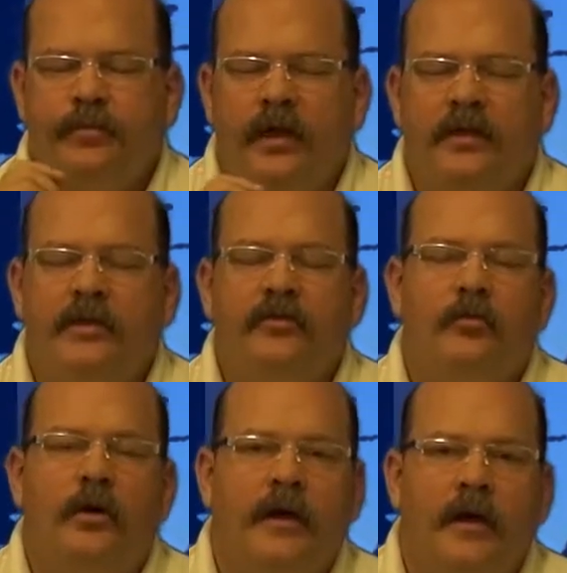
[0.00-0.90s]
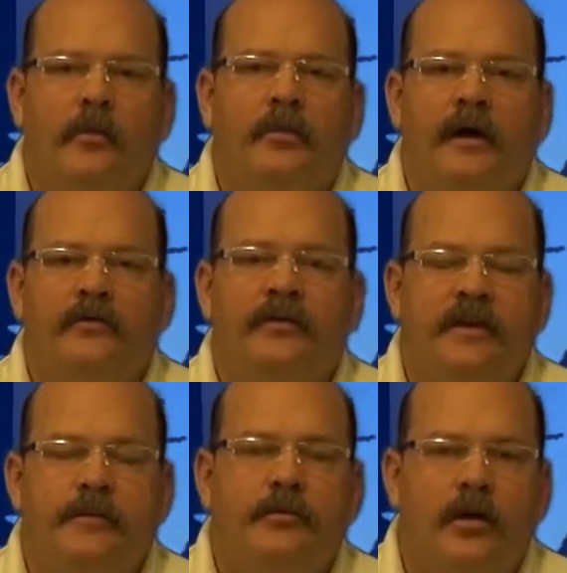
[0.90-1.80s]
and this will help us
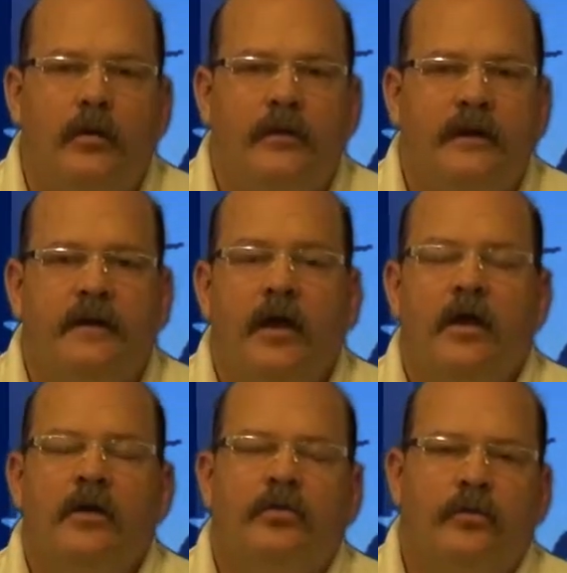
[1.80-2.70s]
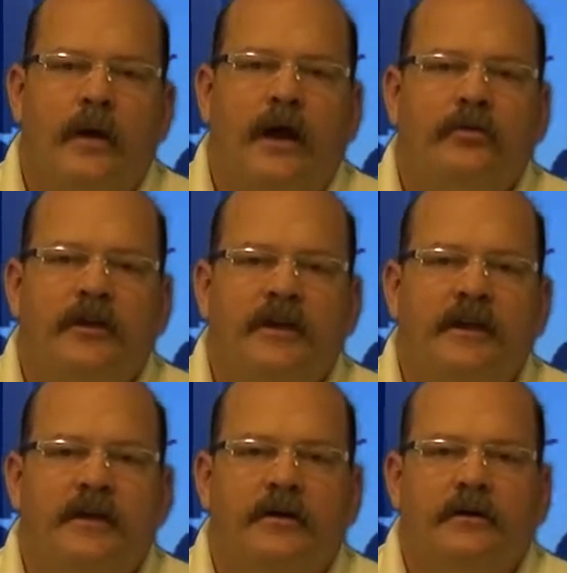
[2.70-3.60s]
keep going throughout the
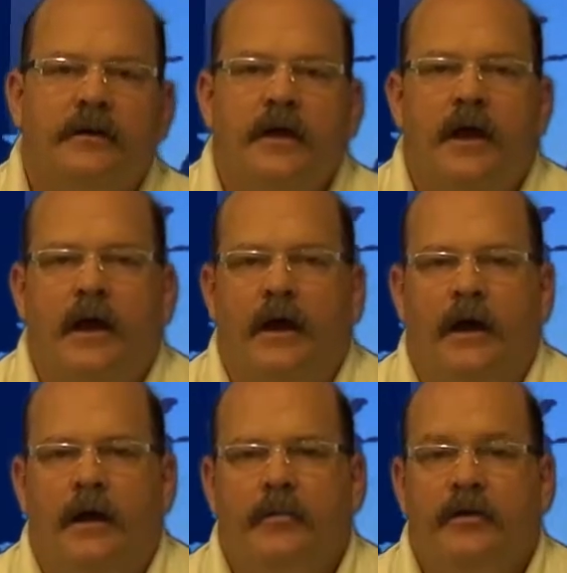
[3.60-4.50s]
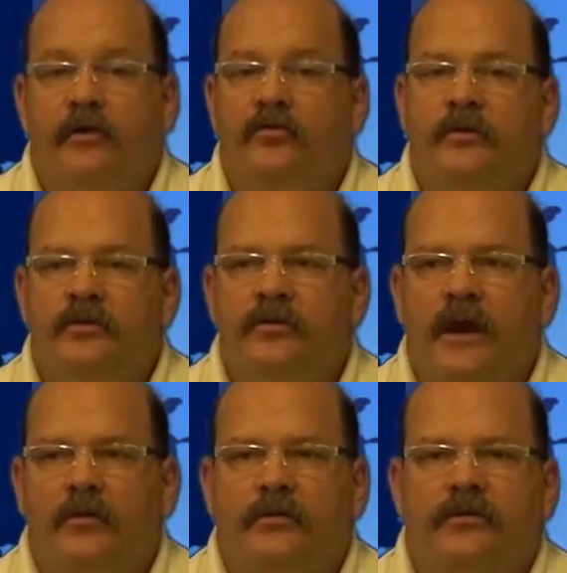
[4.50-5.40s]
year uh, because we do
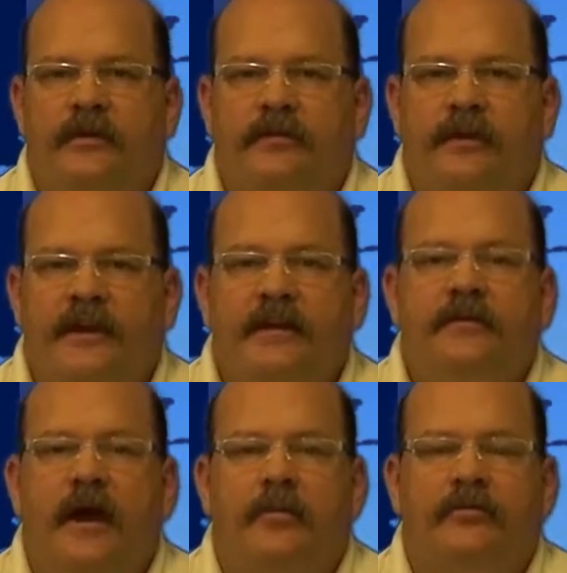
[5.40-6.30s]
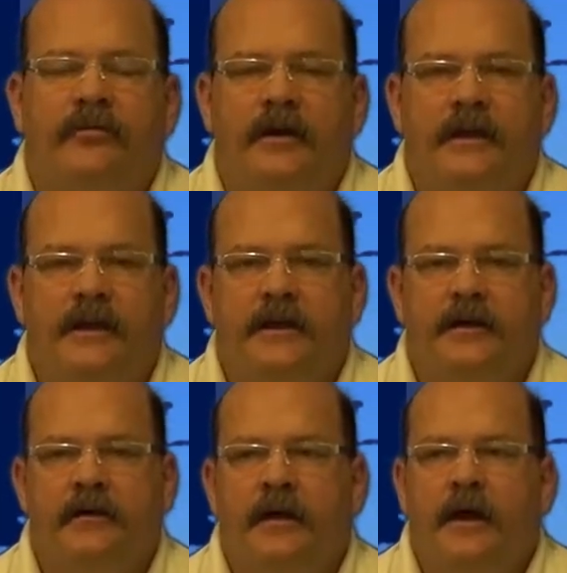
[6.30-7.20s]
not receive any type of funding
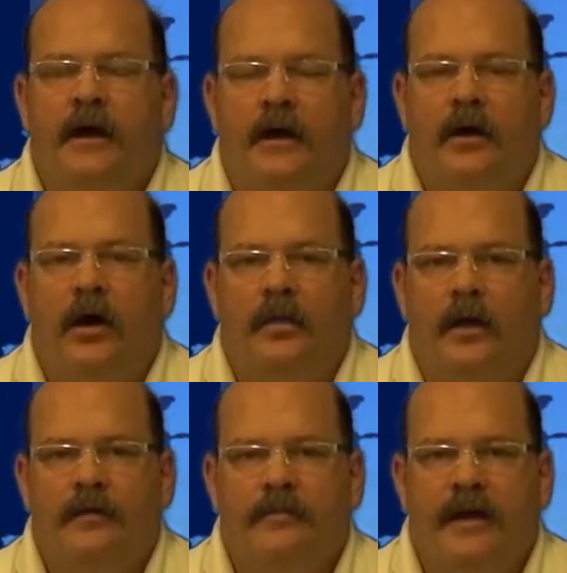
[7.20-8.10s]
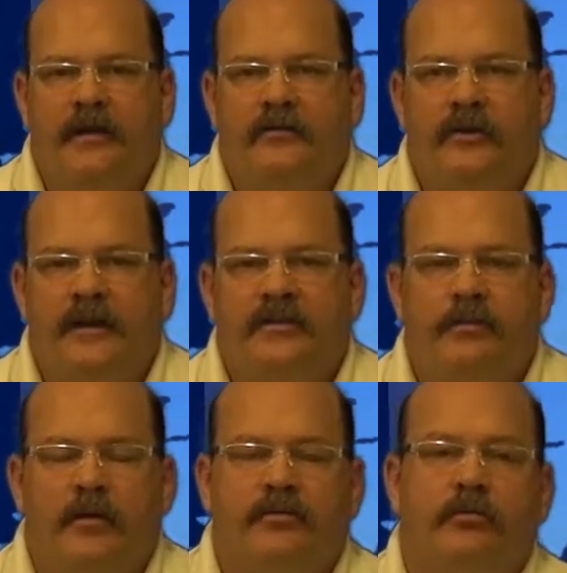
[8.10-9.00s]
here uh, on Los Banos Today to
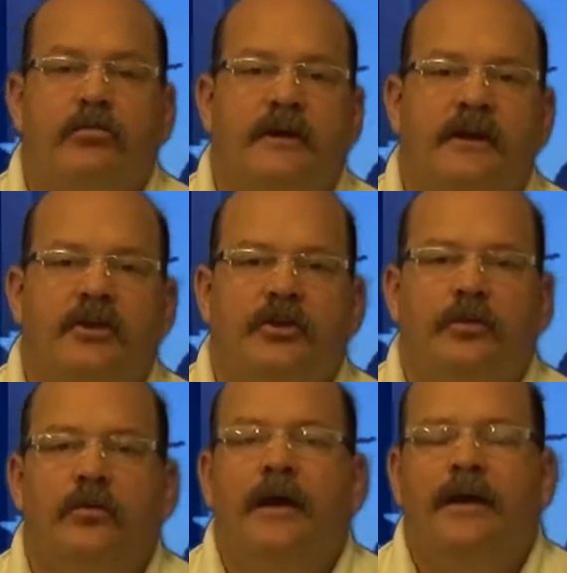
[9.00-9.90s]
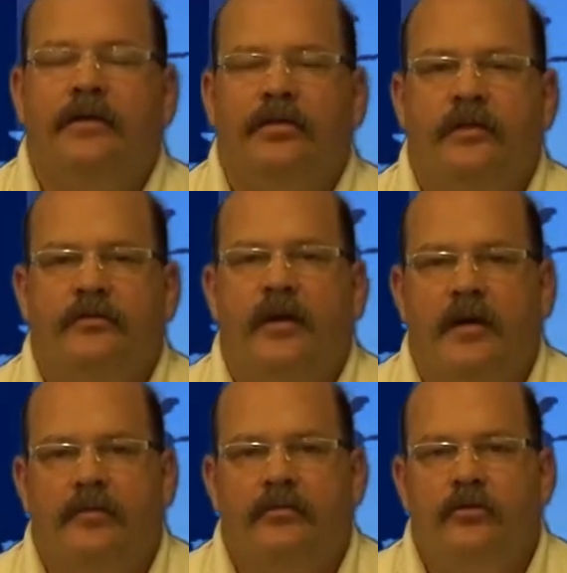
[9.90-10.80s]
be able to bring you this
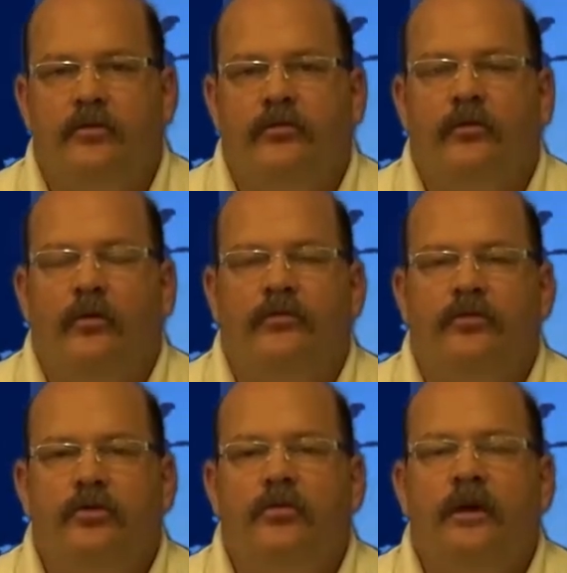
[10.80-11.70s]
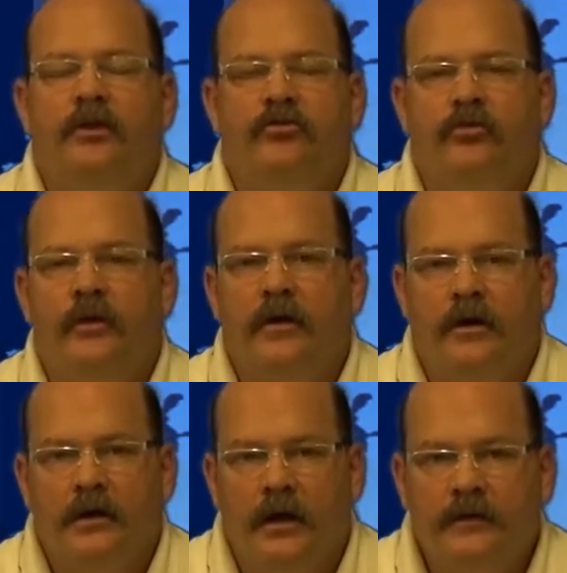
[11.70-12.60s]
type of news. So if you enjoy
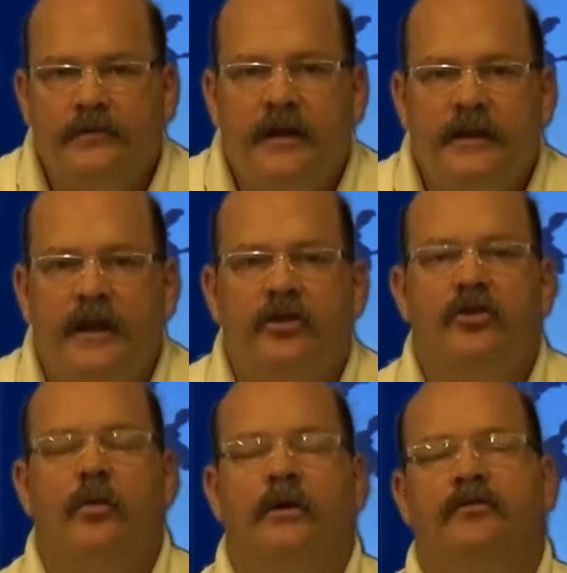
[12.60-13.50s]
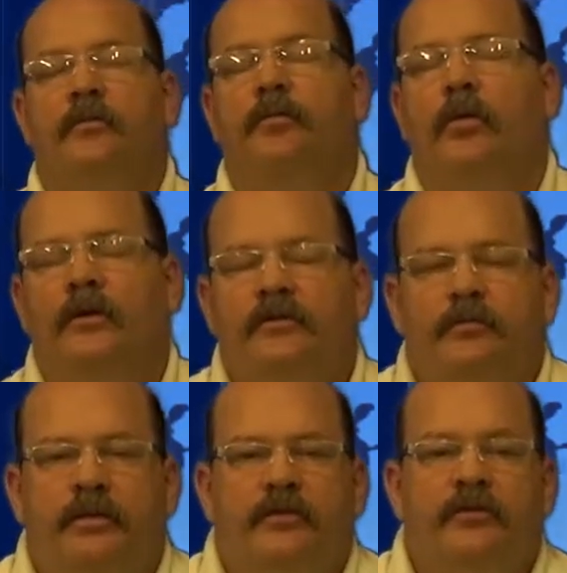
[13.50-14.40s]
our content and you want to support us,
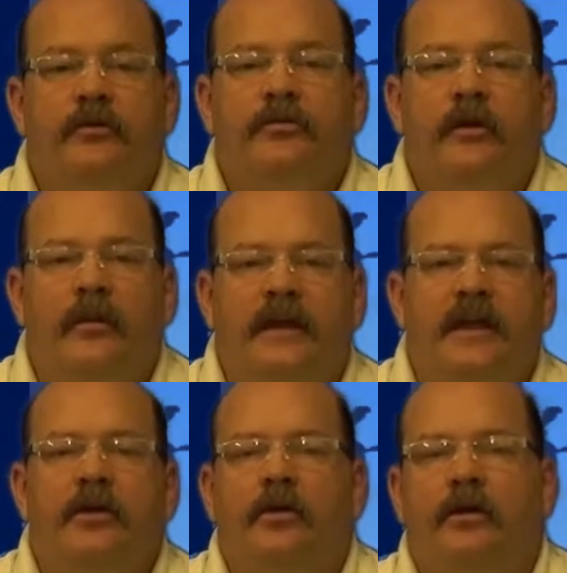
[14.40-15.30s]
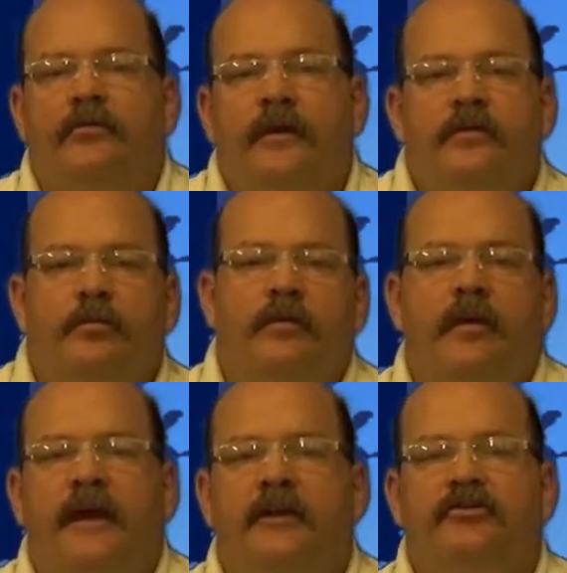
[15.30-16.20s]
please do so again on our Facebook
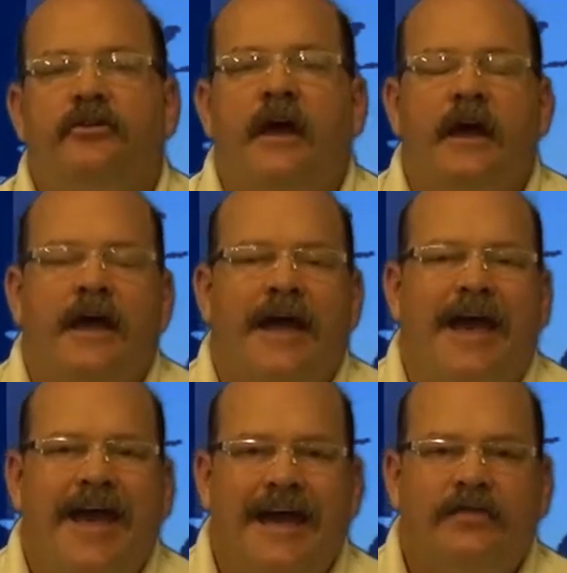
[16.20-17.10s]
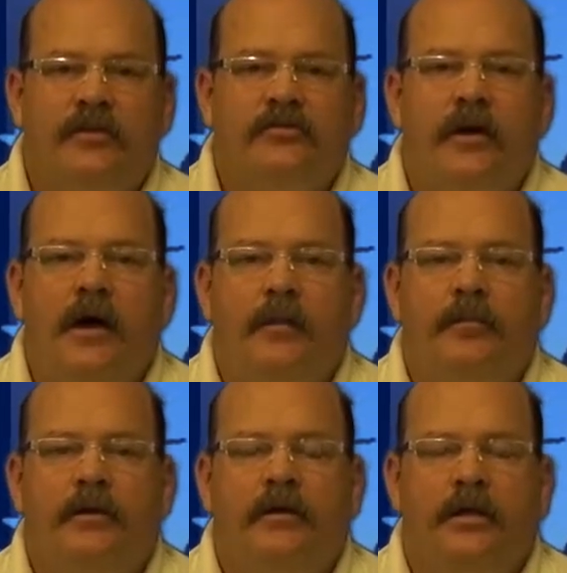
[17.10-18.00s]
page. At the
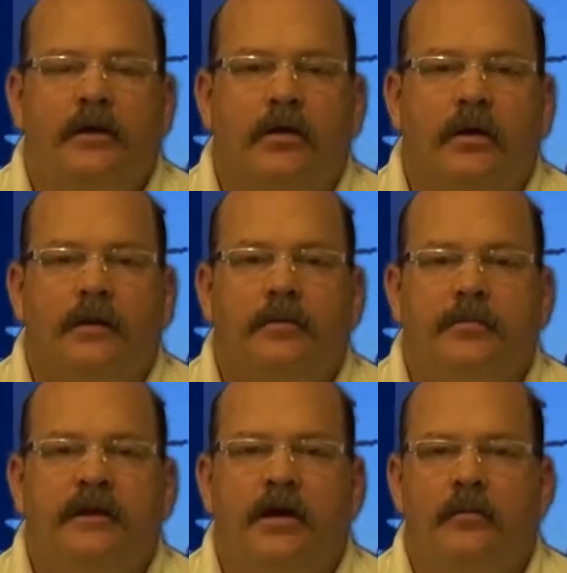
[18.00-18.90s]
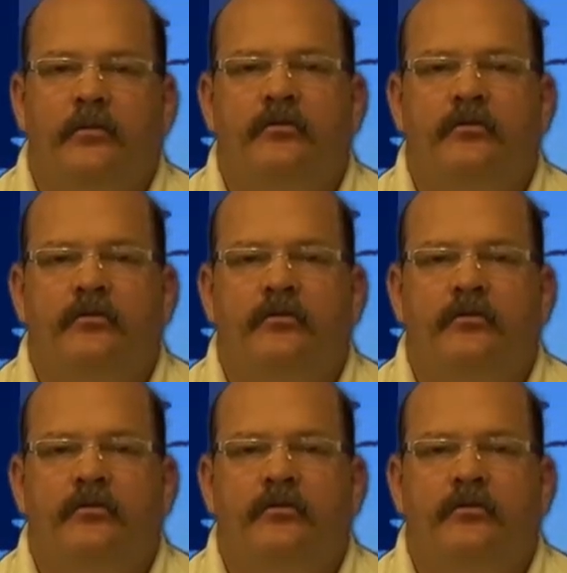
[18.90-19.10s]
top, click on Become a